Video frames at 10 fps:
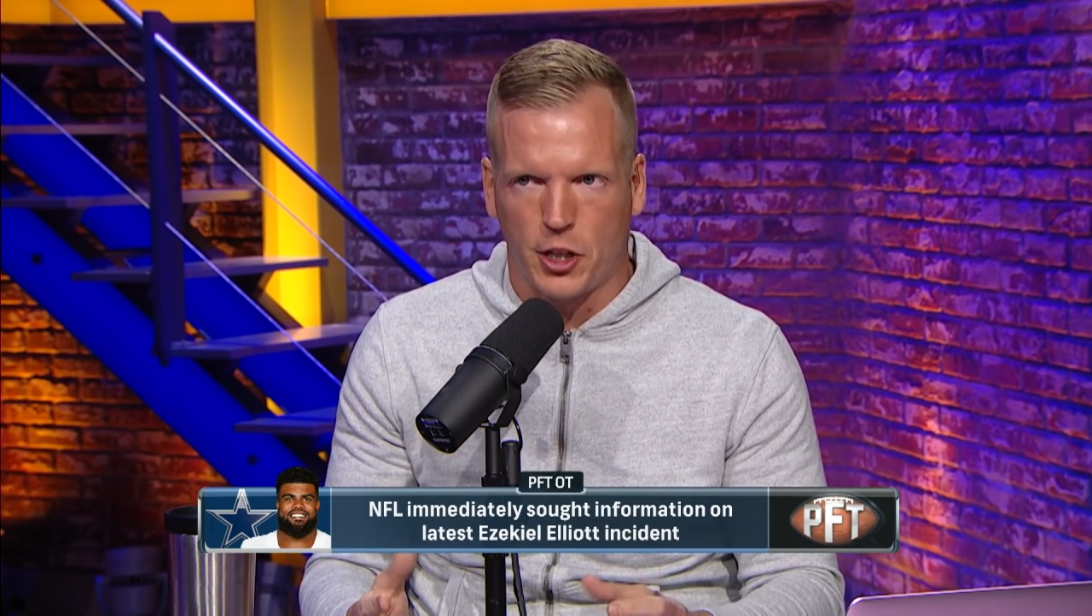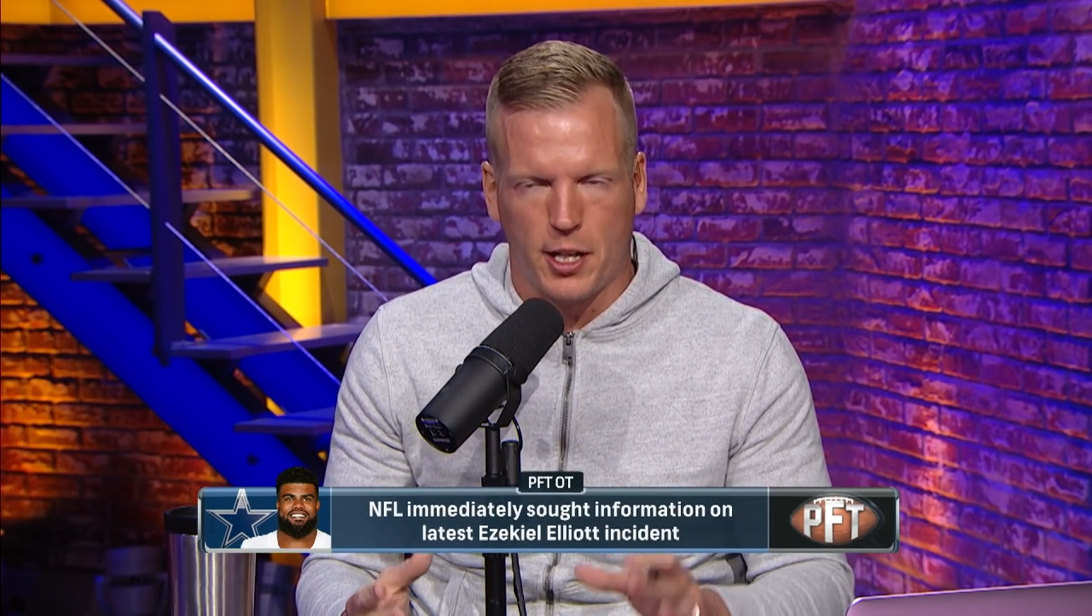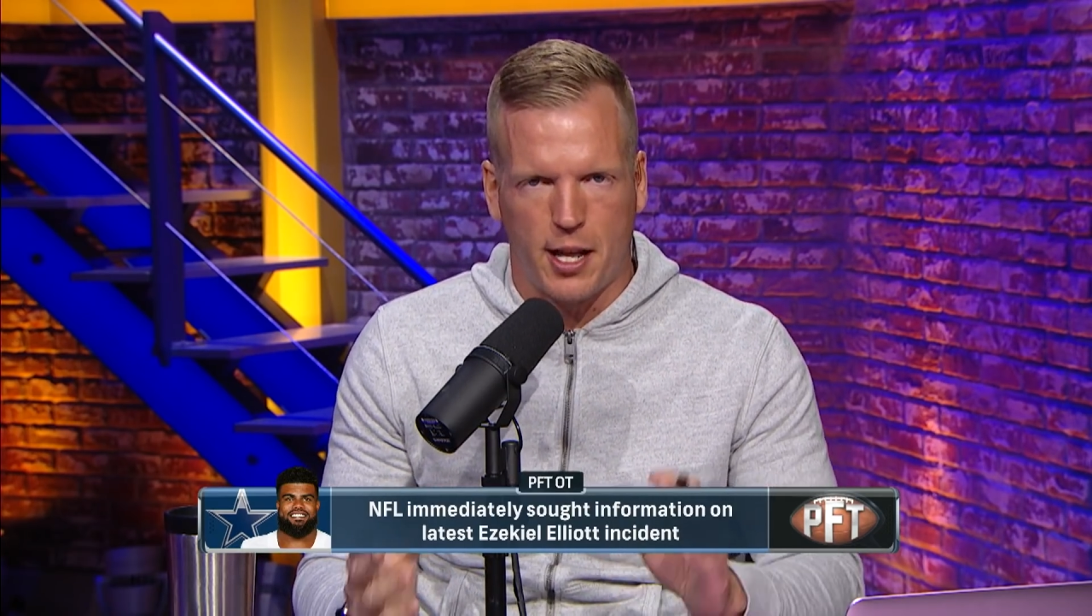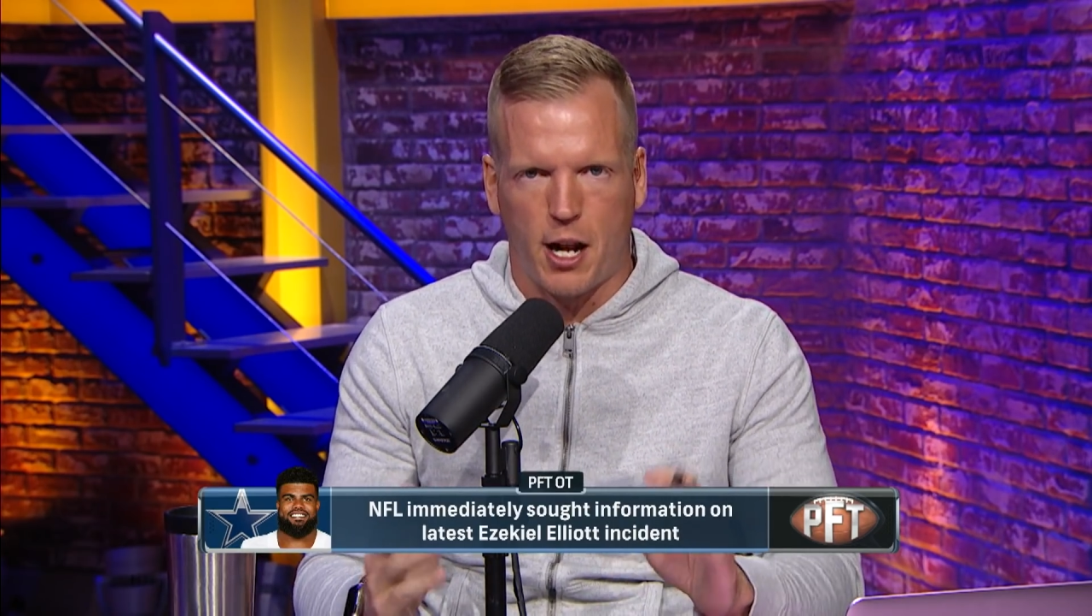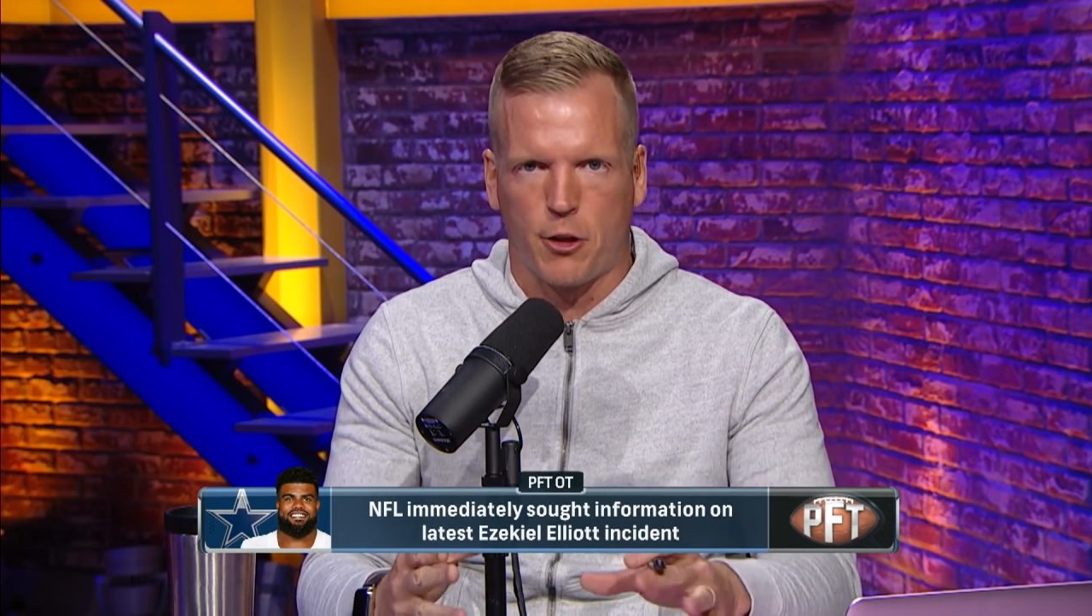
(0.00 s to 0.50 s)

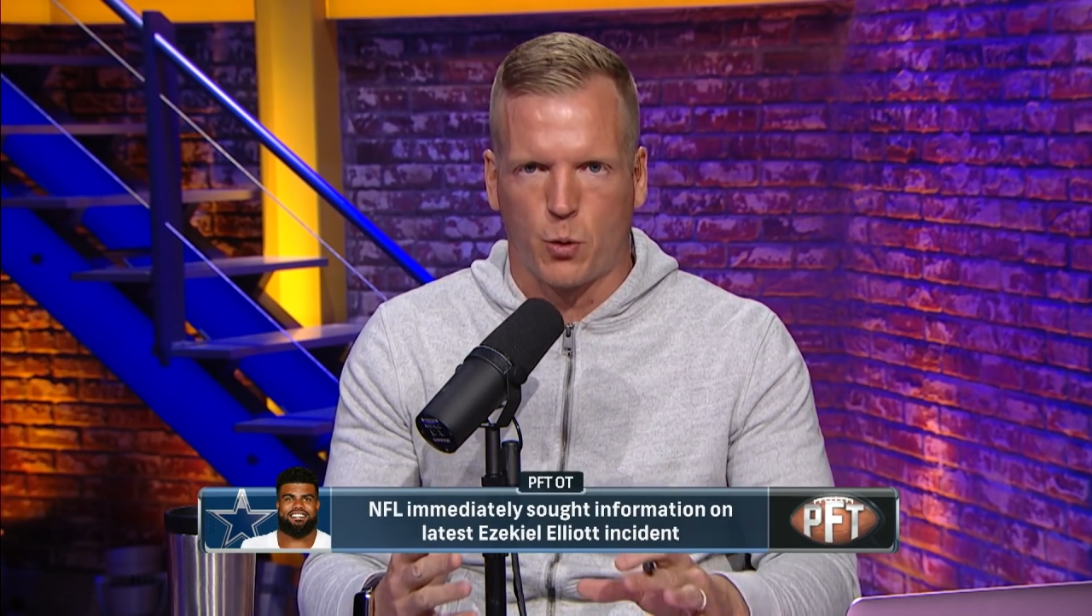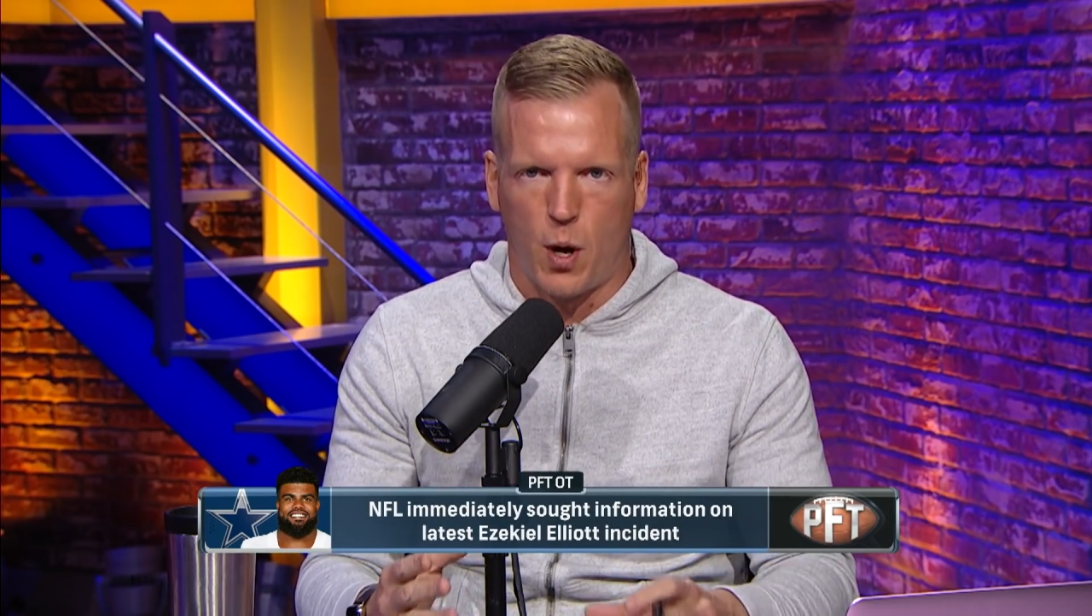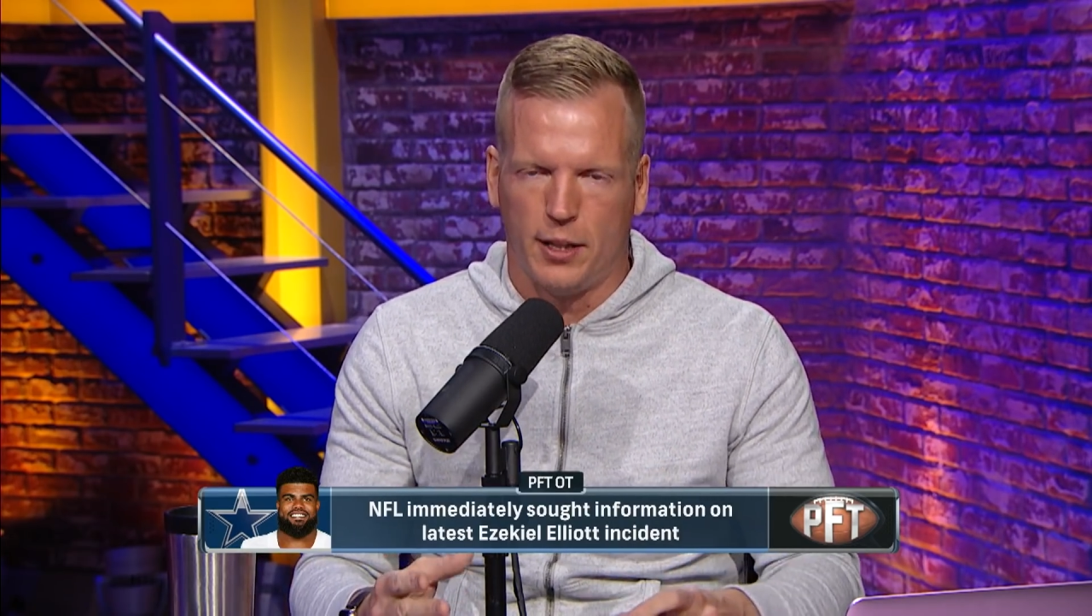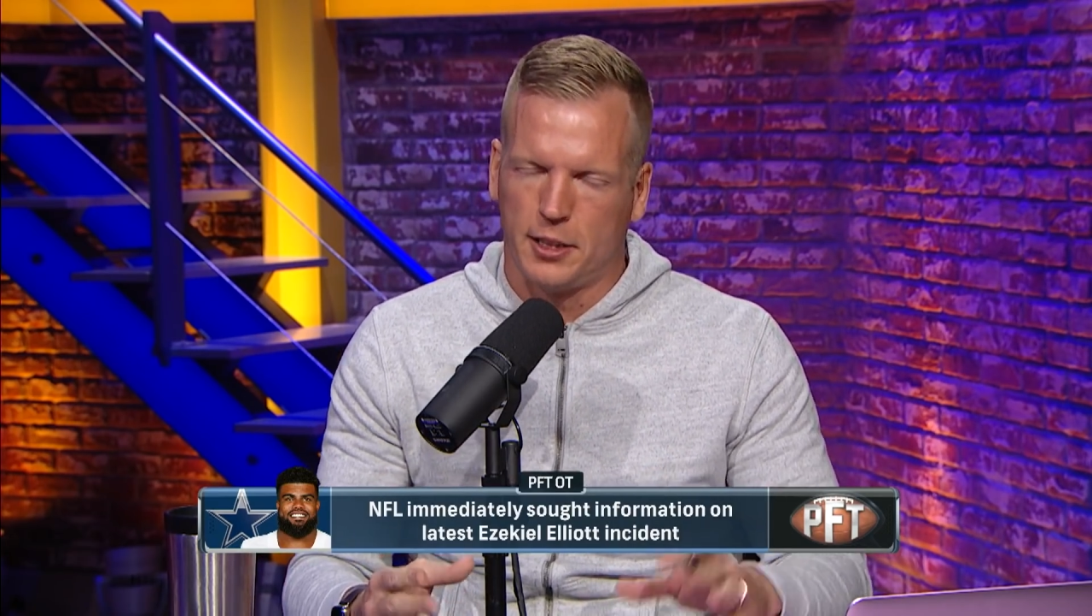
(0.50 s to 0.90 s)
and then other ones